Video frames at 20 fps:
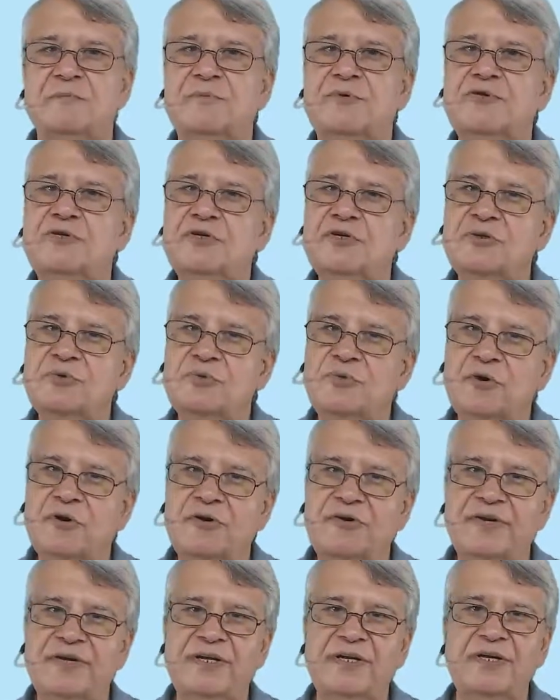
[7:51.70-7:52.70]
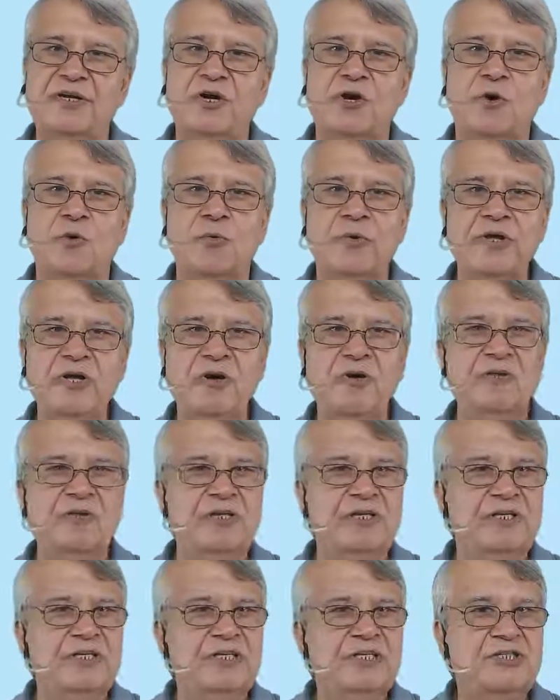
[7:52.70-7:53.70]
But don't worry, we
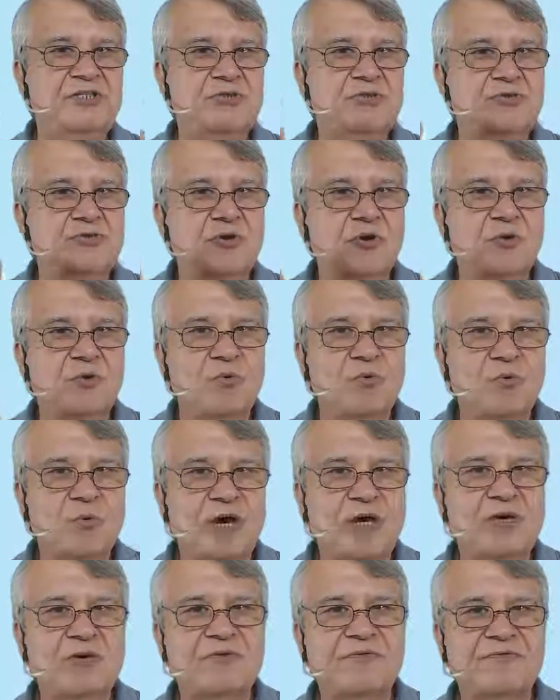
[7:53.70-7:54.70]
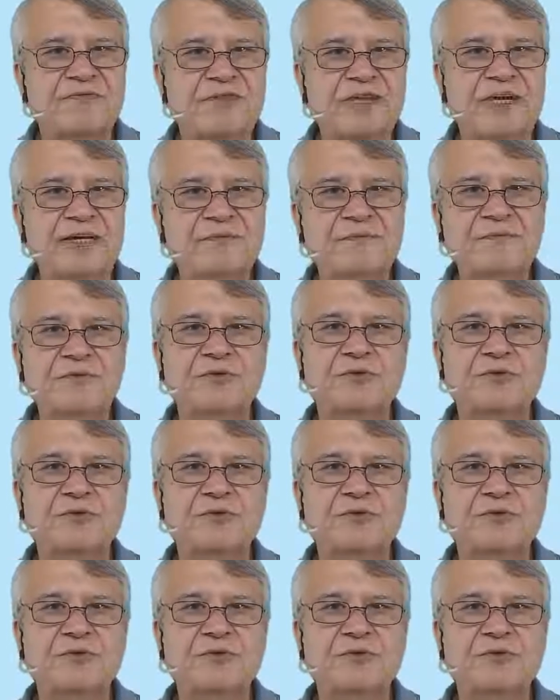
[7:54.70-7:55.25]
only need to know one of them